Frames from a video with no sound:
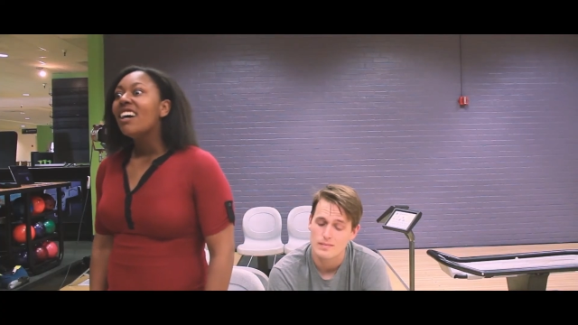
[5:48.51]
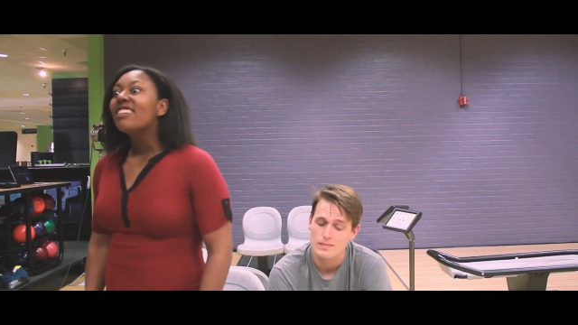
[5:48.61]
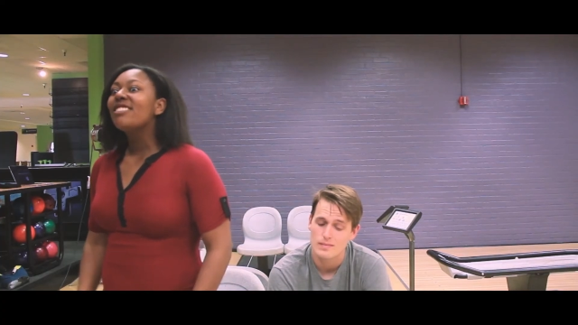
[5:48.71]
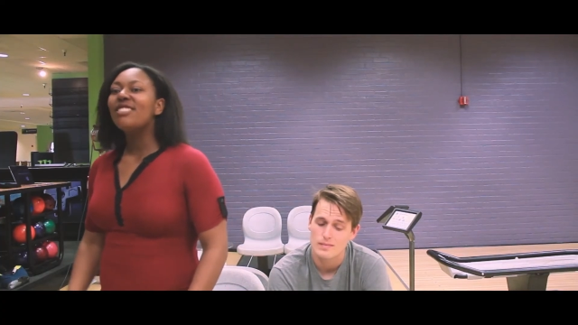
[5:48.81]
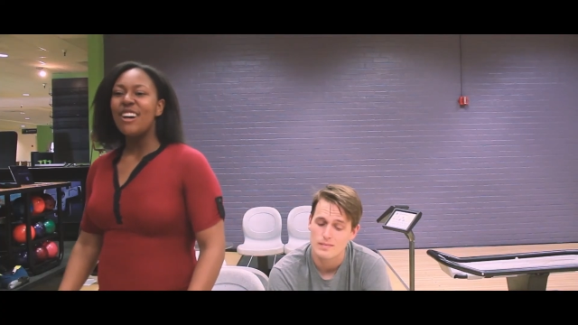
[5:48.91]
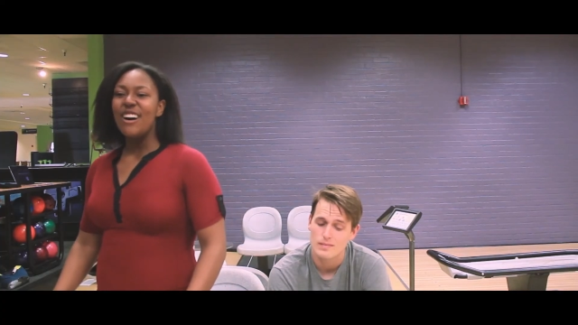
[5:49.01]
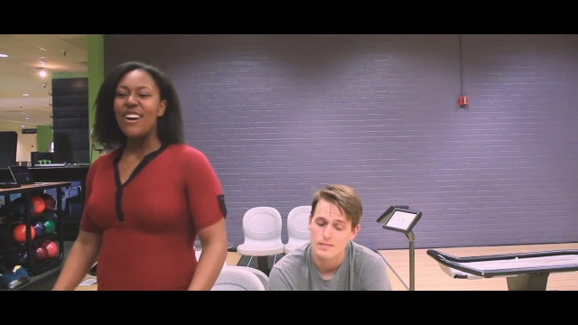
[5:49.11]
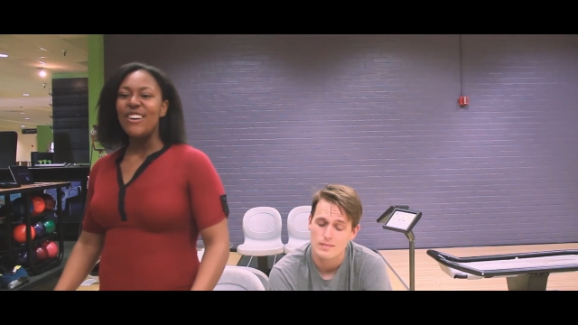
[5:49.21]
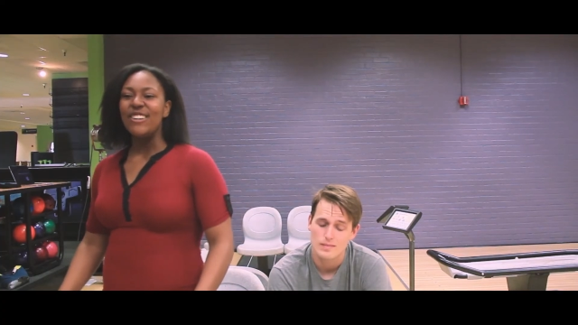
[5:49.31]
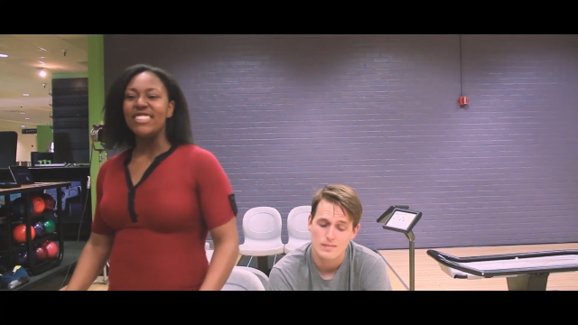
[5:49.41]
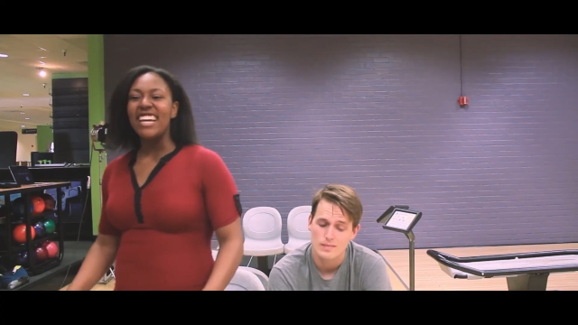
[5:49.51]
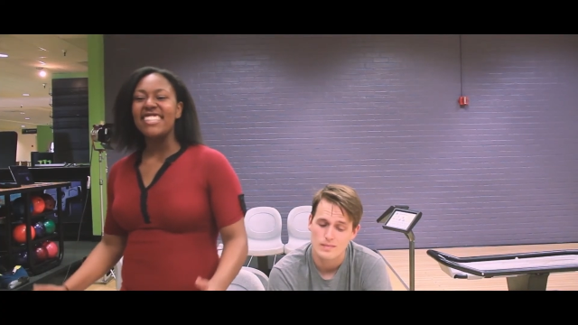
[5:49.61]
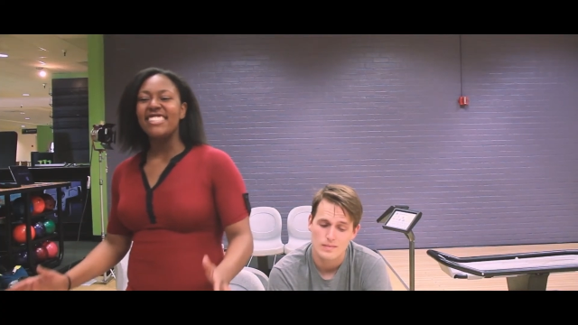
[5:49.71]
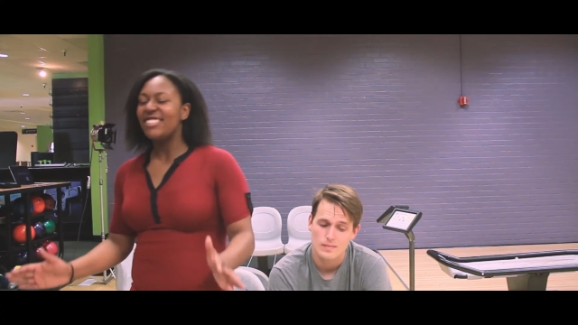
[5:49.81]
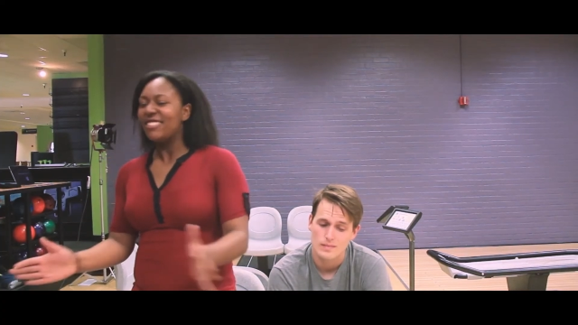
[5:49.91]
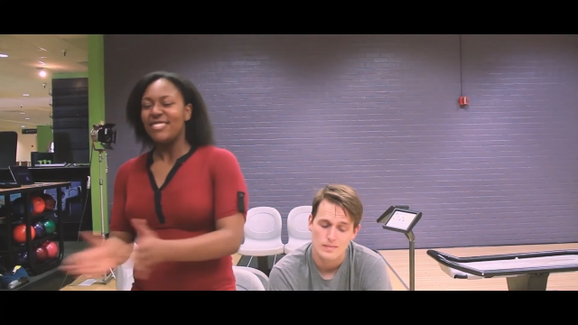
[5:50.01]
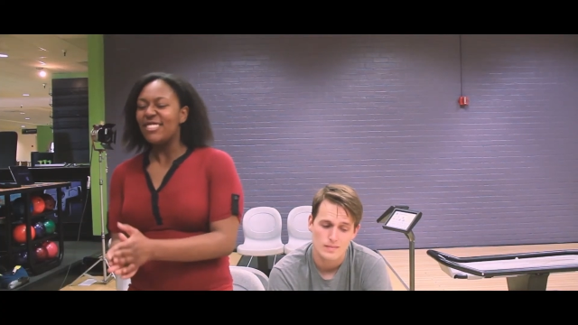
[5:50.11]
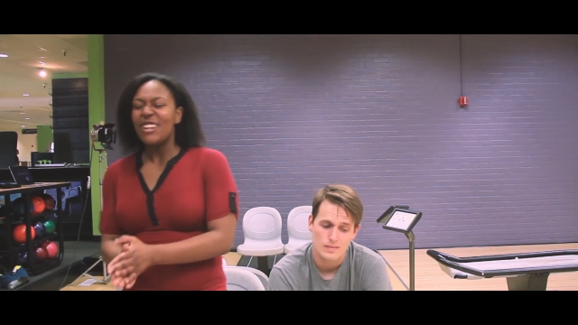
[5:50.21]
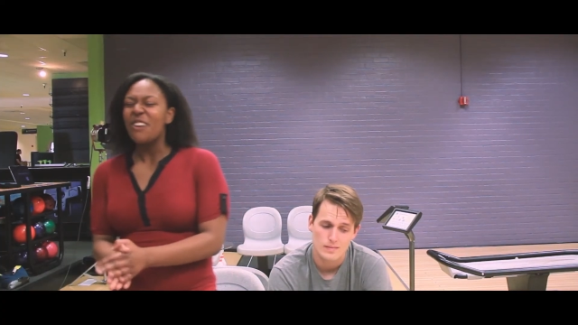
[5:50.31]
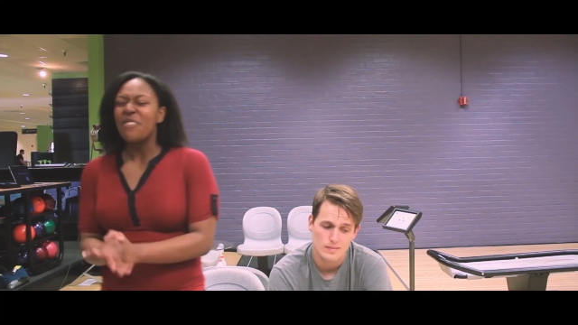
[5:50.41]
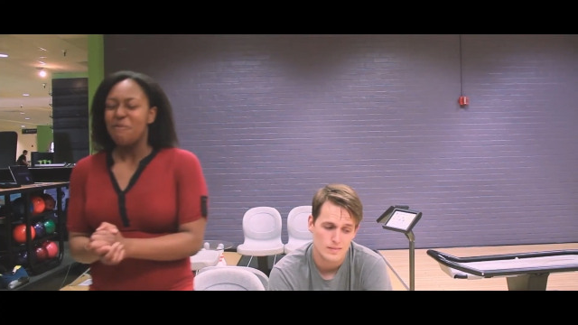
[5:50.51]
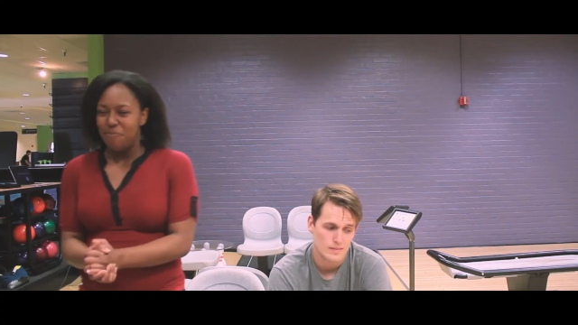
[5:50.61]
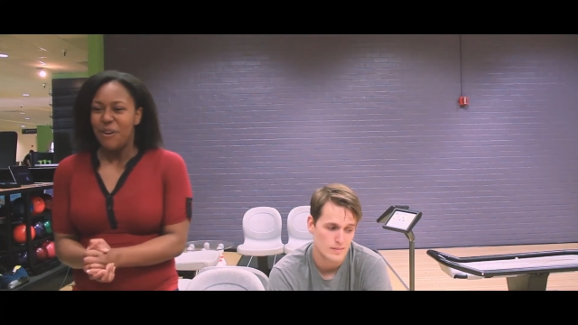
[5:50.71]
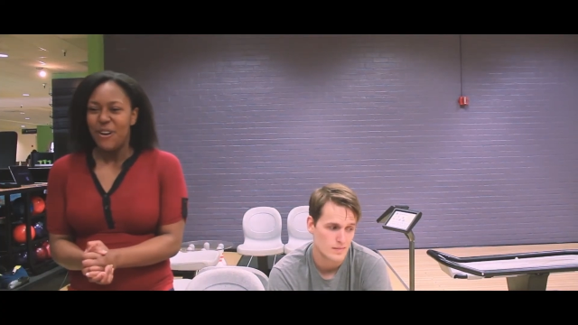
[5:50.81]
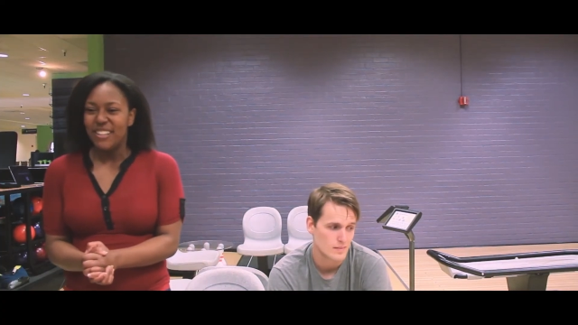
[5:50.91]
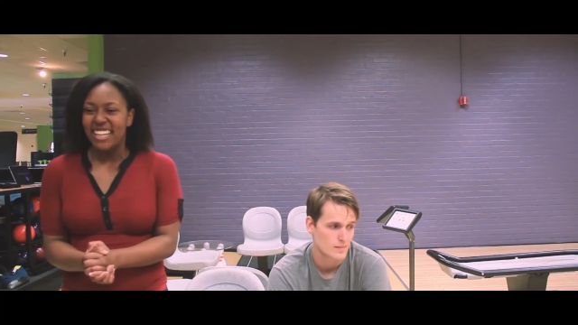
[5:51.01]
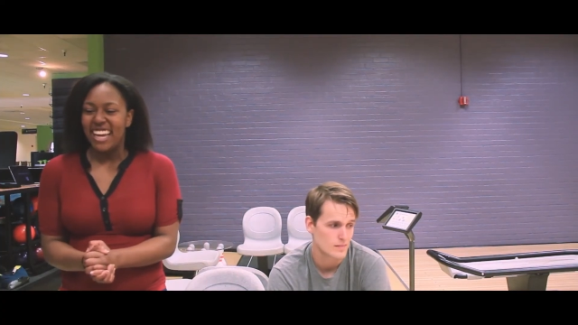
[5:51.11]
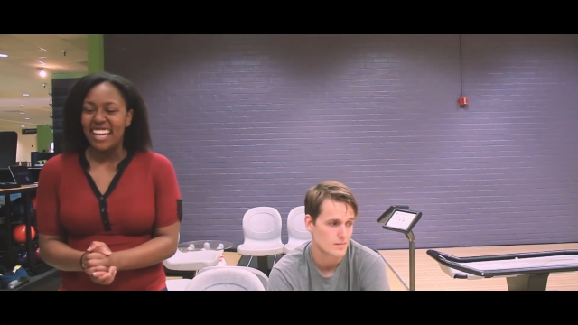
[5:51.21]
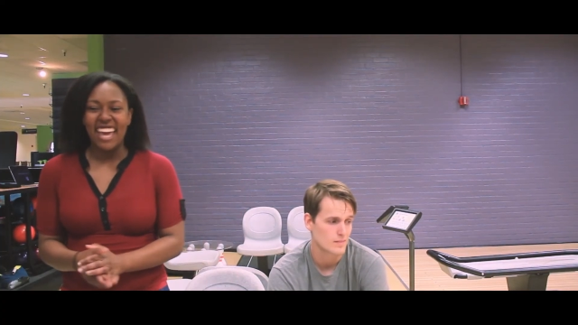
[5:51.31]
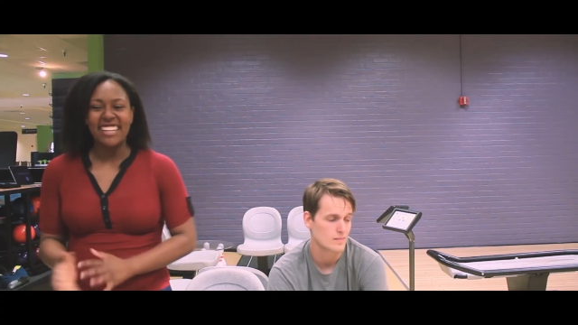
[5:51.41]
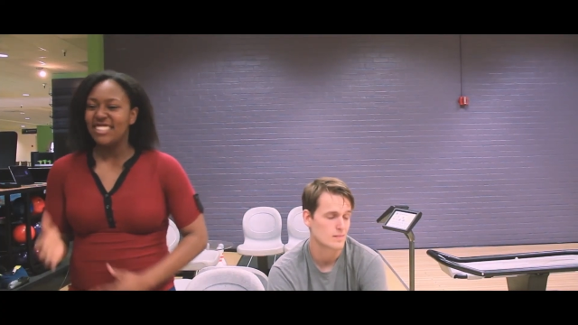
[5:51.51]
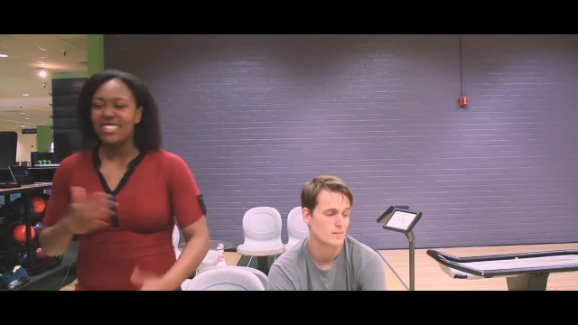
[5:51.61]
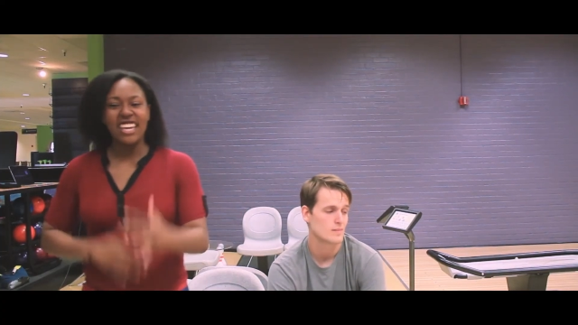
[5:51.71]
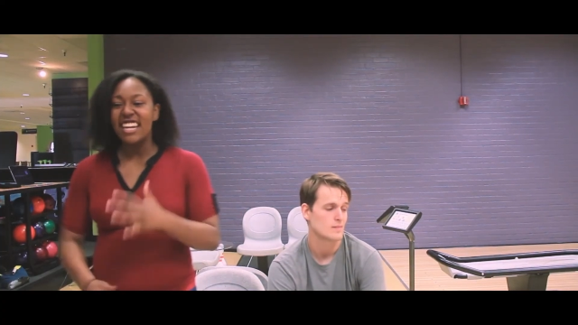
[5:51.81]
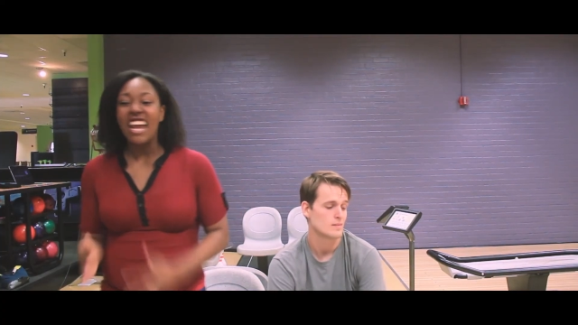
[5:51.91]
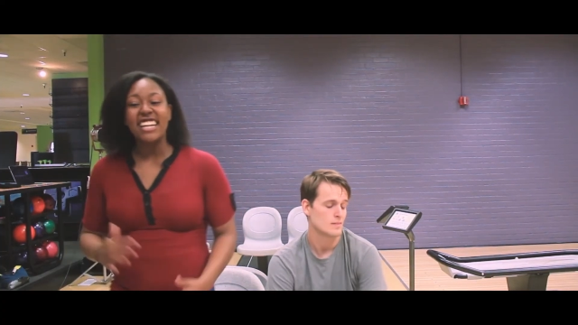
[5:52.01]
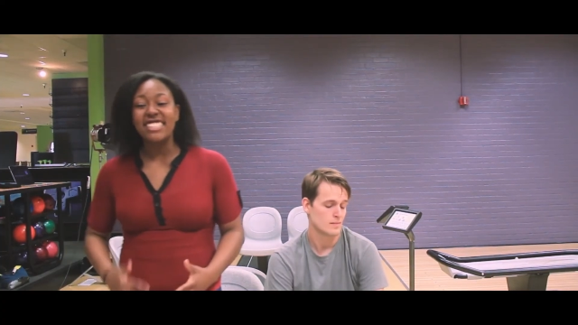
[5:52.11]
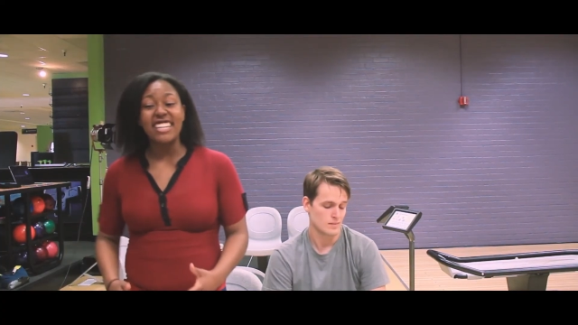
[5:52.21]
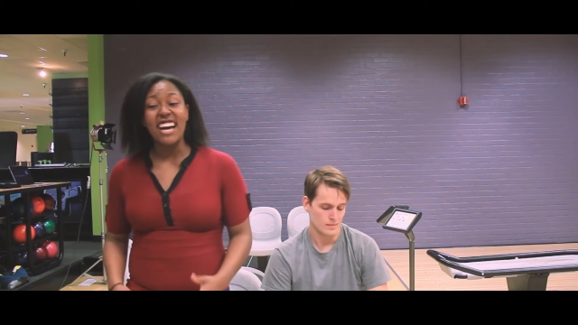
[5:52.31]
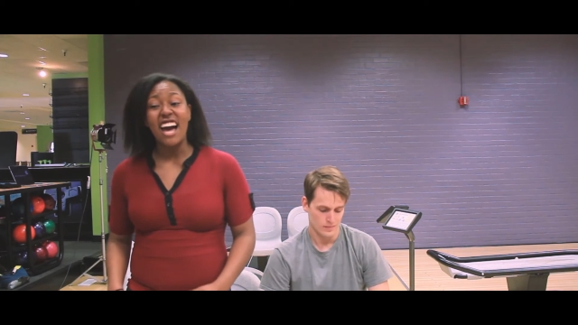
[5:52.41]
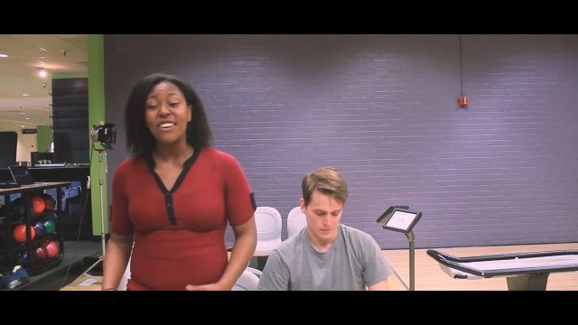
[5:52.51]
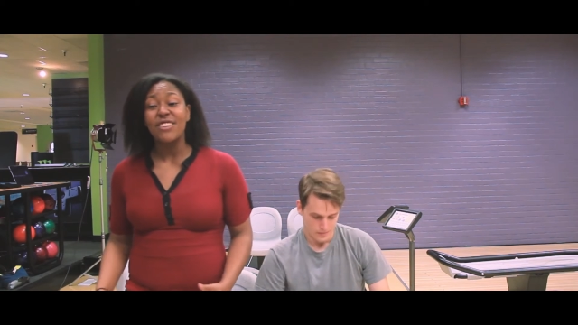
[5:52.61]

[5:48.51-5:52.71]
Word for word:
Speaker 1: So, let's start with bowling and just get an idea how you